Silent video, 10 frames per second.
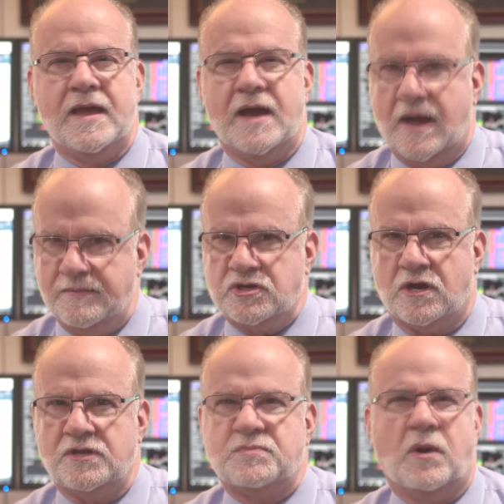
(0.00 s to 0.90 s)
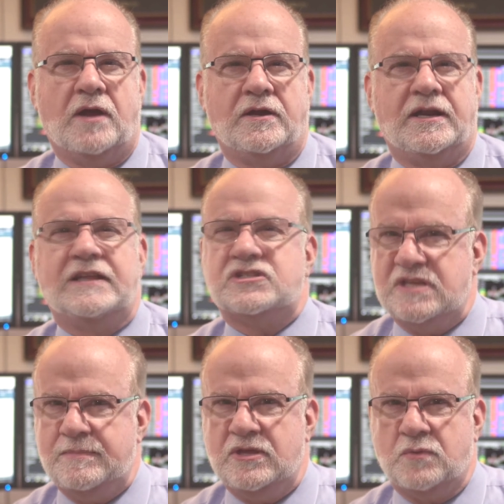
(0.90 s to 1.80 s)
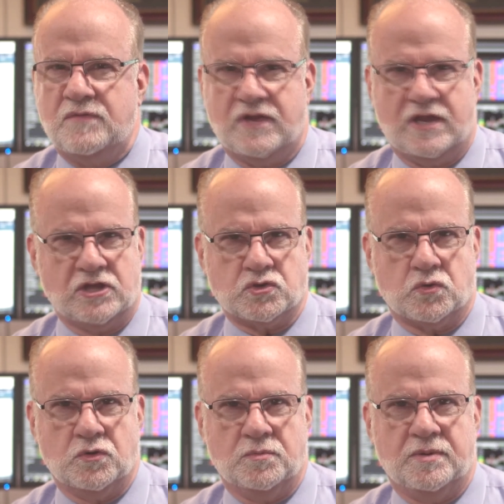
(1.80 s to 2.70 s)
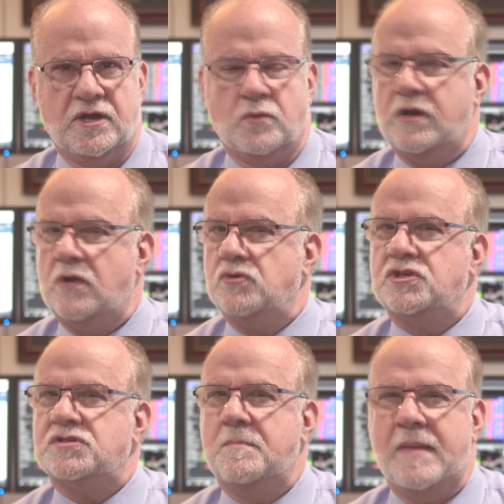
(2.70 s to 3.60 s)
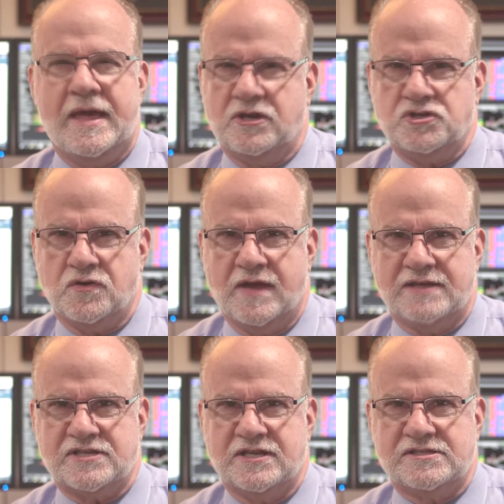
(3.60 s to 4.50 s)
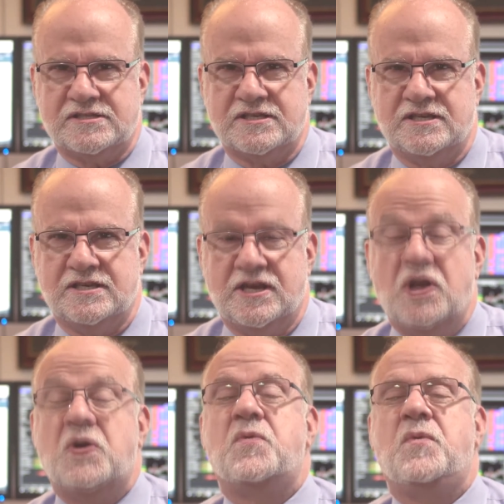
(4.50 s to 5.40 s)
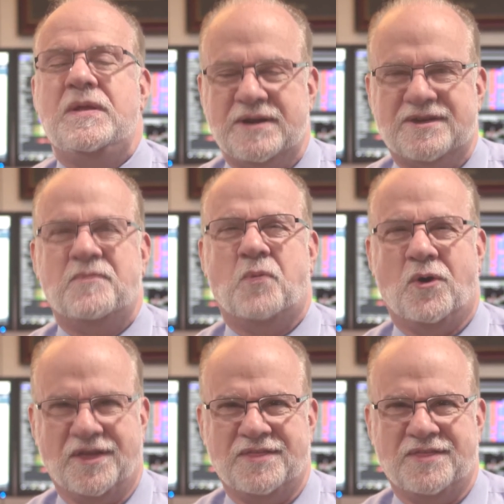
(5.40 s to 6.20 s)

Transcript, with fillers: I'm Charles Brown, and at CB3 Financial Group, we don't just manage your assets, we become one of